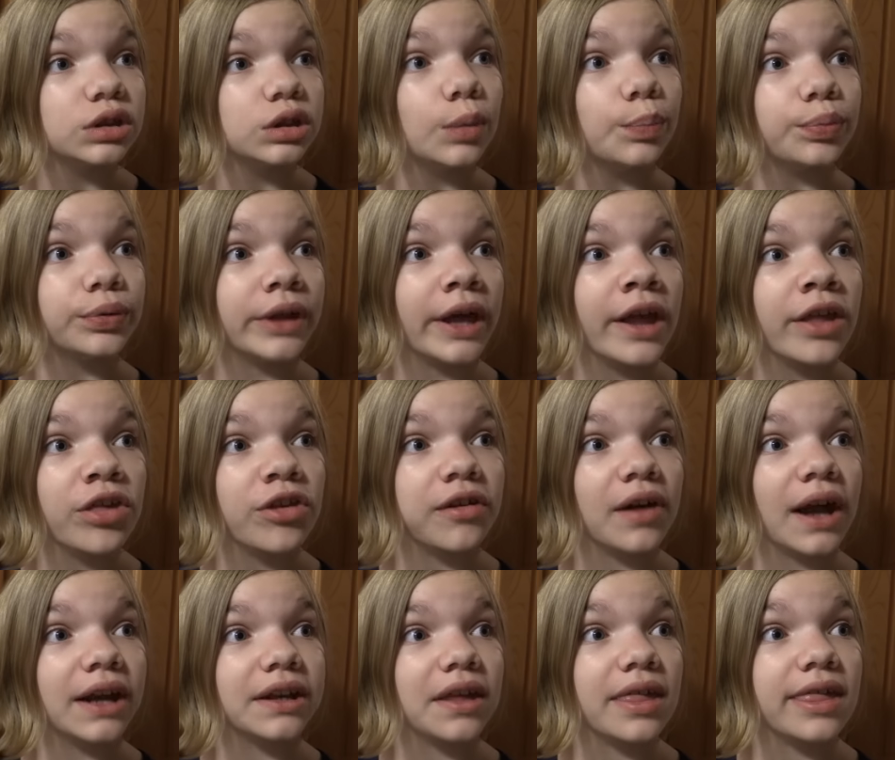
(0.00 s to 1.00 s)
The plant's
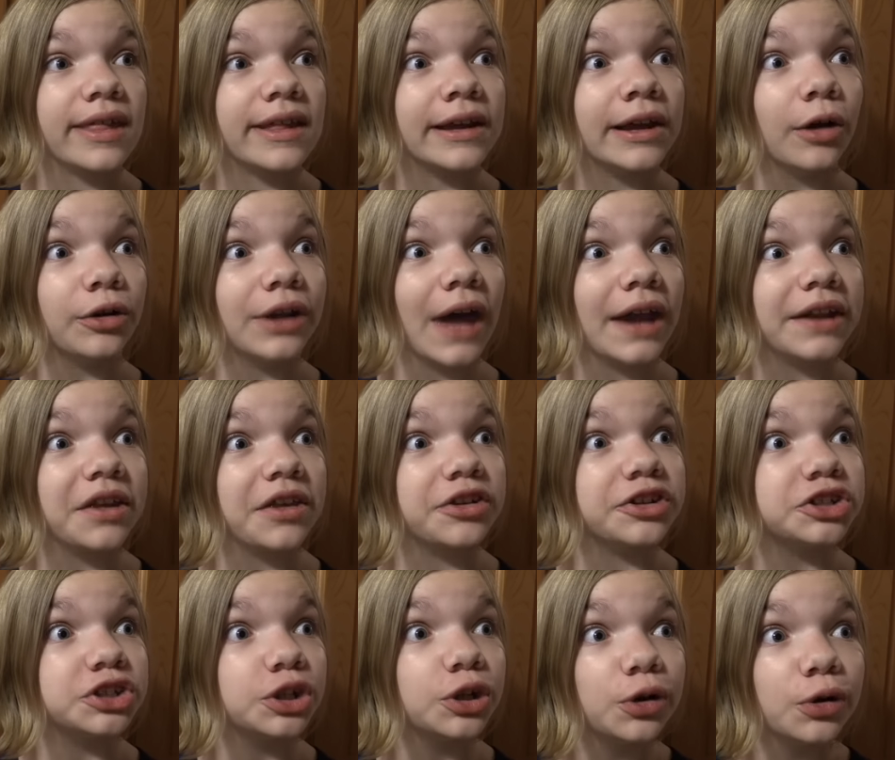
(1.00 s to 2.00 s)
trying to steal Daddy's
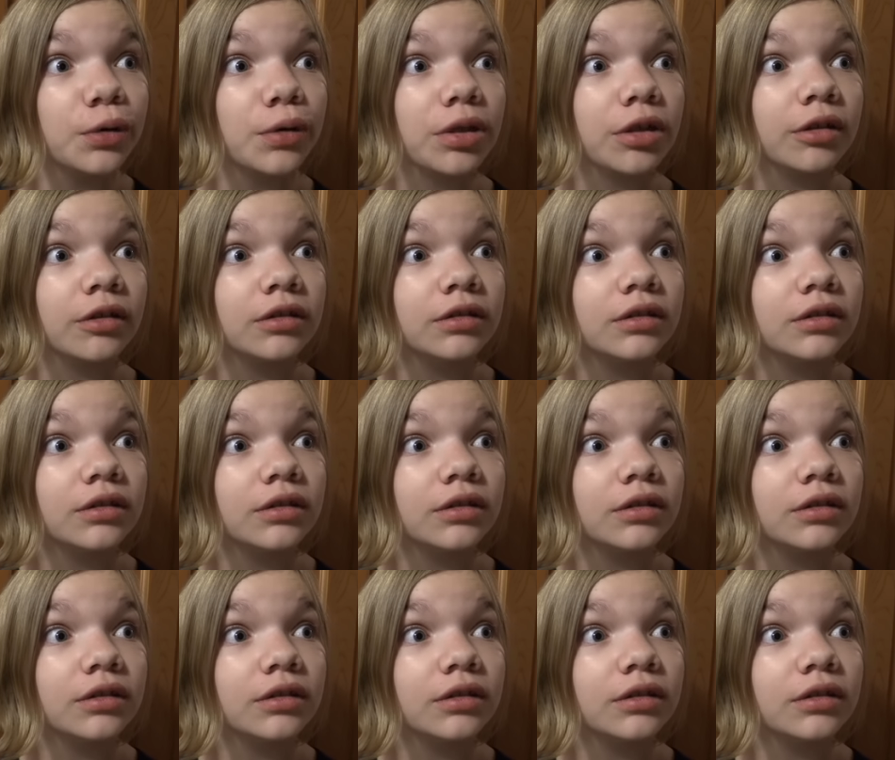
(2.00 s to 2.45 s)
shoes?